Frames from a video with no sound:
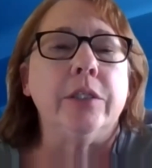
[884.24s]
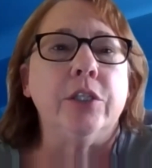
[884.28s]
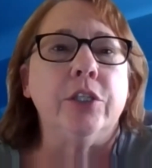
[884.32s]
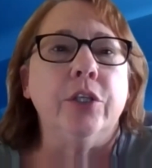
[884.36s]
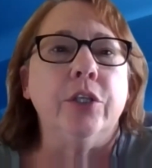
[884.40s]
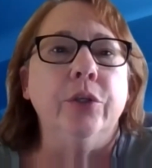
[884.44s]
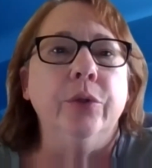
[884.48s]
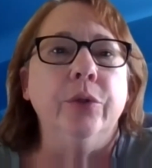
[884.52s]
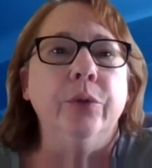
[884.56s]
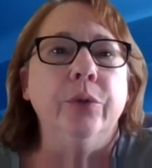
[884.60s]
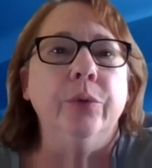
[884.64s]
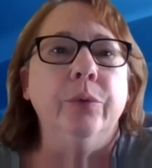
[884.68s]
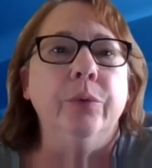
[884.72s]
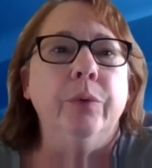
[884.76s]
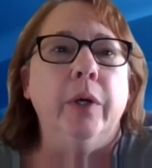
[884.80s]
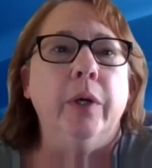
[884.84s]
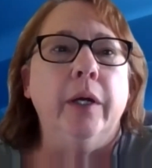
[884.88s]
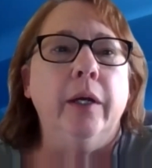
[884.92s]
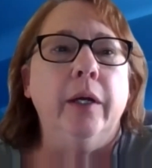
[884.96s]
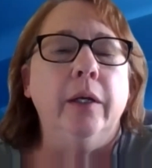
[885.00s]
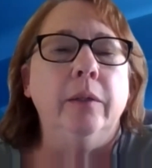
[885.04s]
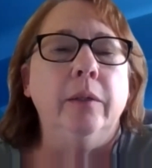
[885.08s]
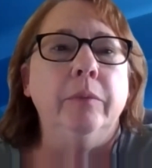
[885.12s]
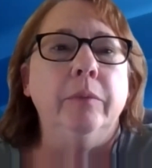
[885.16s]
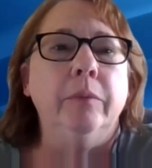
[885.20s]
to
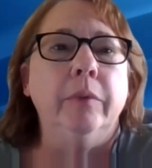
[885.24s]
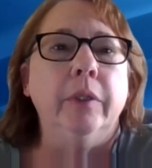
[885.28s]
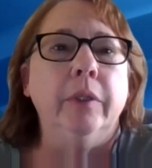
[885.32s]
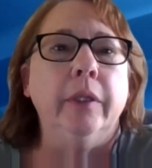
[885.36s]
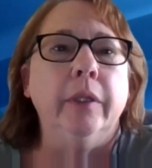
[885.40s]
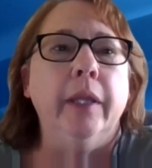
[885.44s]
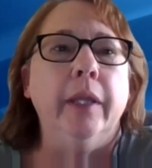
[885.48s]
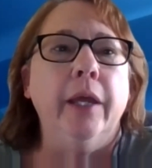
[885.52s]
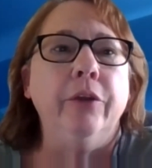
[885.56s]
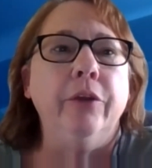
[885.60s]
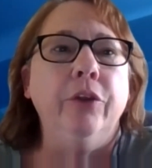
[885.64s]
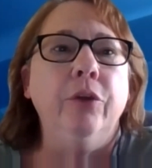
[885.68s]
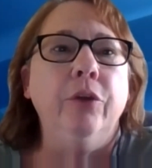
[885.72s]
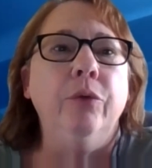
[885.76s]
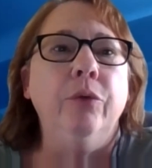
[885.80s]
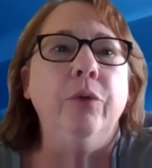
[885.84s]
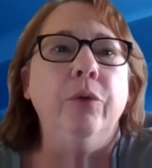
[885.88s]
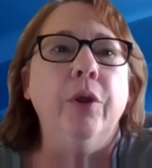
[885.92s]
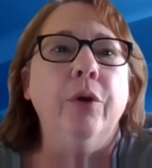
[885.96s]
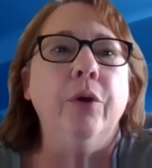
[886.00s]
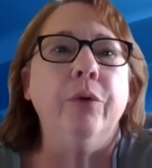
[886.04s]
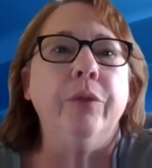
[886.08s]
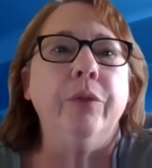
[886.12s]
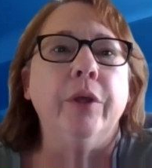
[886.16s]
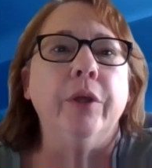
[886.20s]
let you
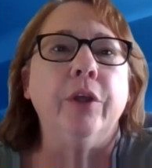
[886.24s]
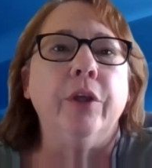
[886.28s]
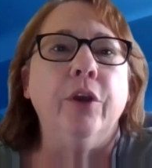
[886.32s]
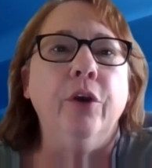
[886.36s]
know that